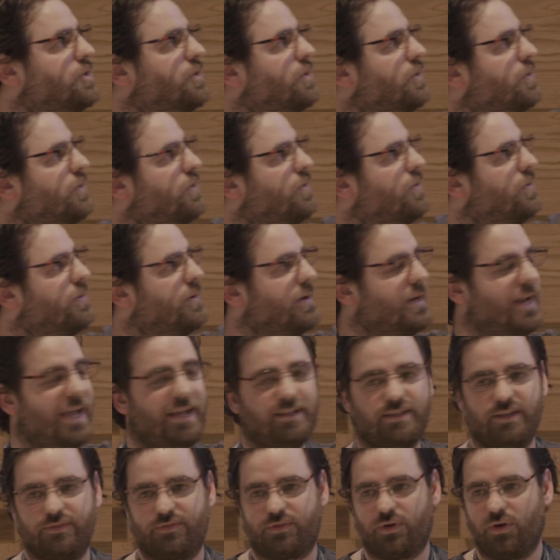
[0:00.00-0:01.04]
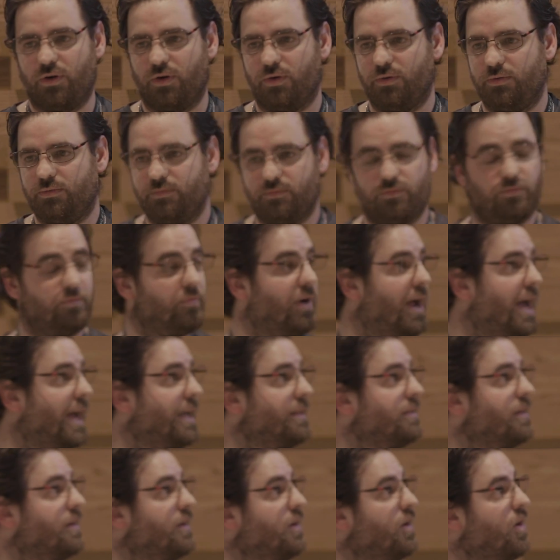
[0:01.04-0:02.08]
to native code,
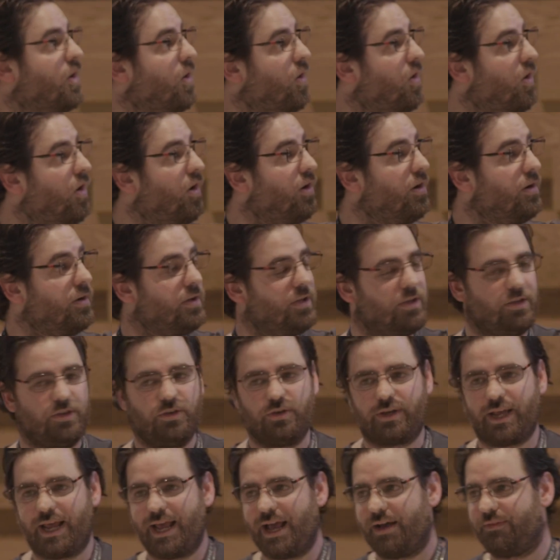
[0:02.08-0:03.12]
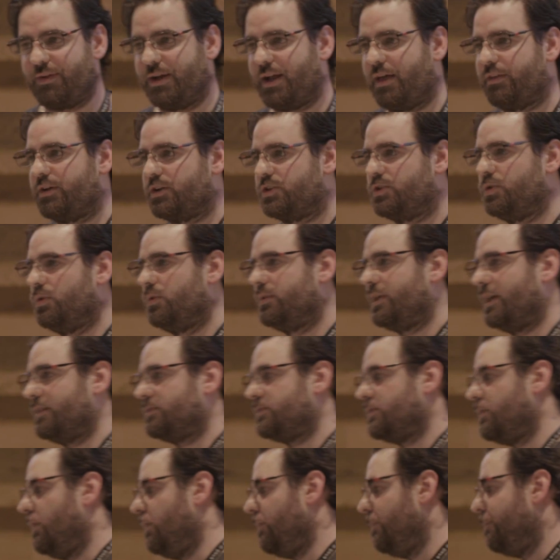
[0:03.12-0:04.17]
right? Or you can have another tool
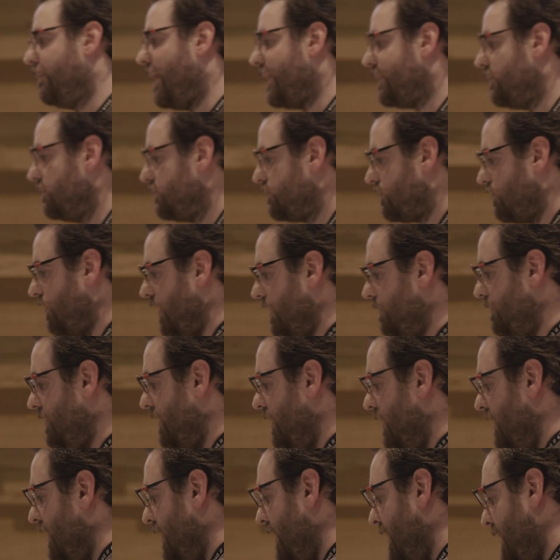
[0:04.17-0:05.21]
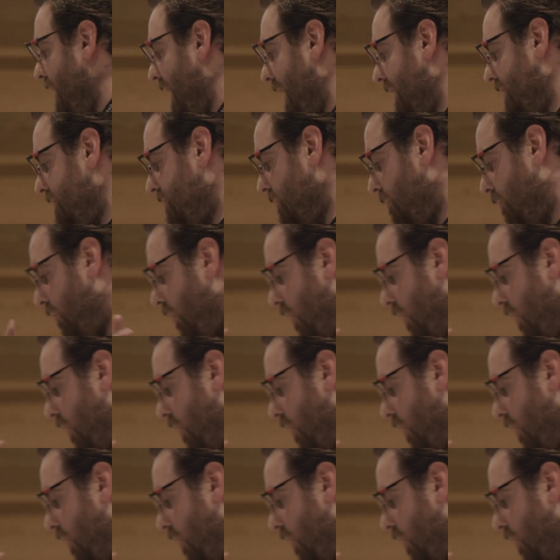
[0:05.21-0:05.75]
that's called BuckleScript, and it's